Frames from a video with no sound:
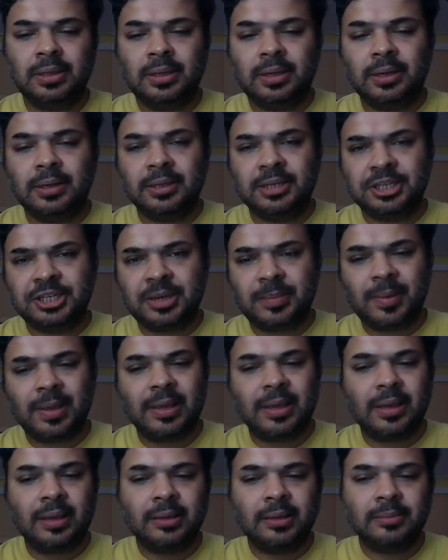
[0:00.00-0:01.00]
decision
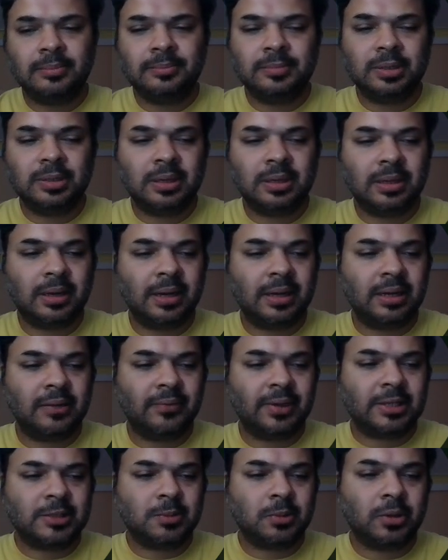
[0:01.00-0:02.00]
making, creative
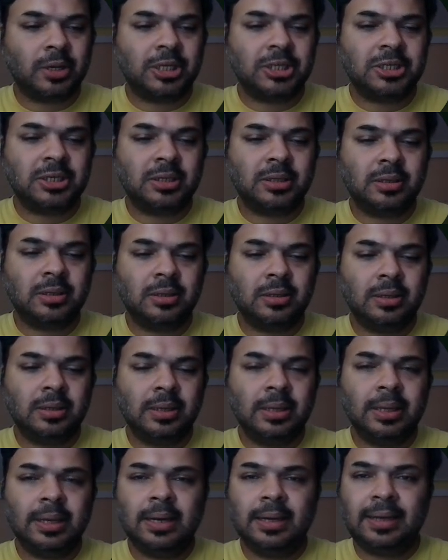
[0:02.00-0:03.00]
exploration,
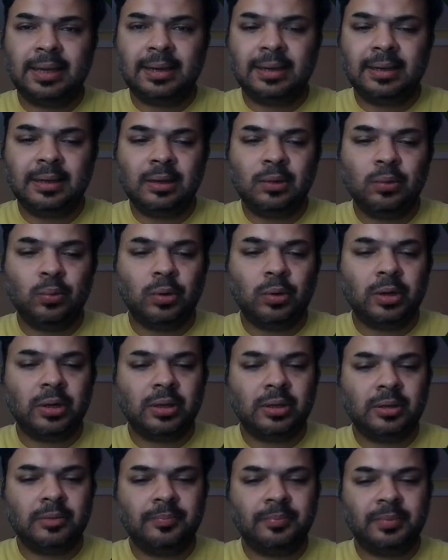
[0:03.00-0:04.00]
technical
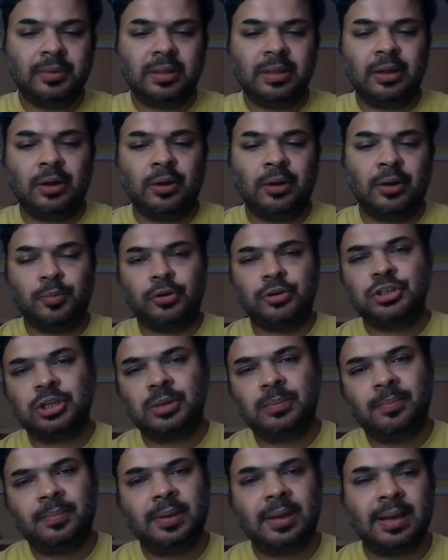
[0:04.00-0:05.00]
work,
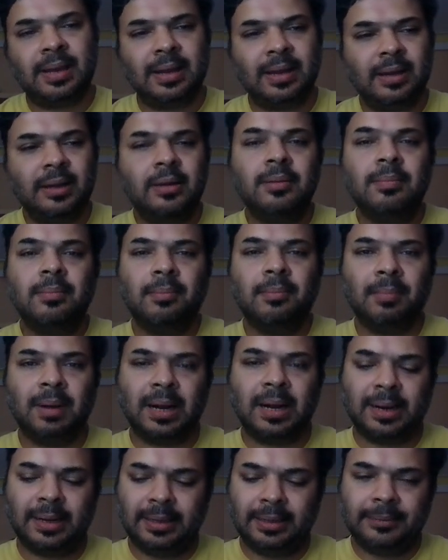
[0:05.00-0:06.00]
entrepreneurship, and
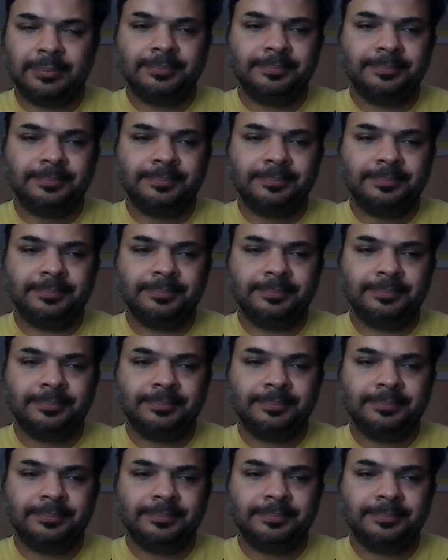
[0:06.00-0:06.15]
marketing.